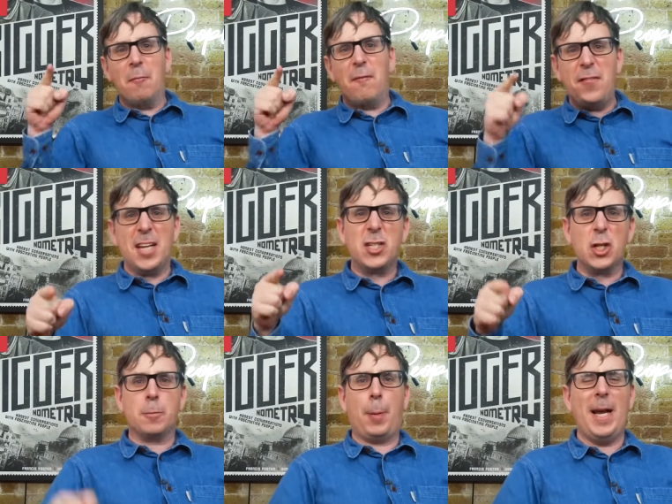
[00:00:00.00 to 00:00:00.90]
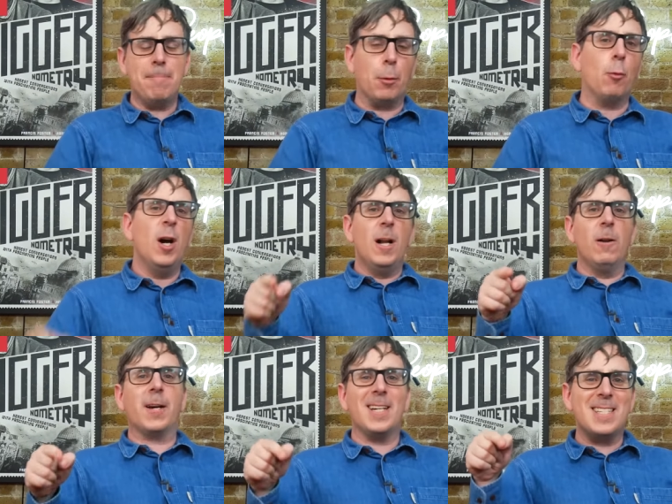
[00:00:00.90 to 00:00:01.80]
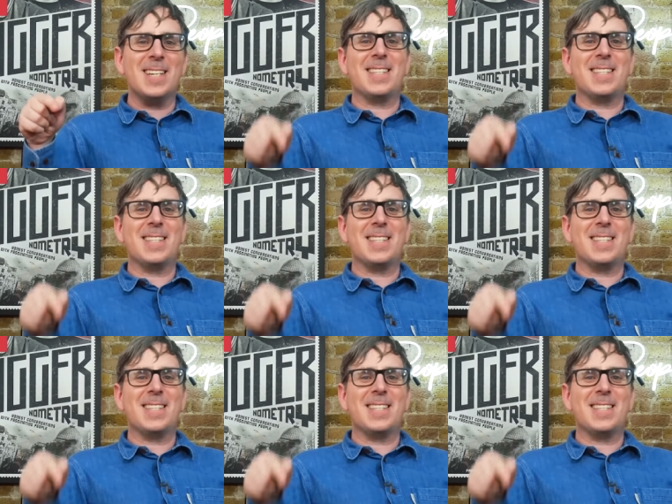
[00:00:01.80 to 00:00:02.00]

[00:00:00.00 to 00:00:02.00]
vicious people looking to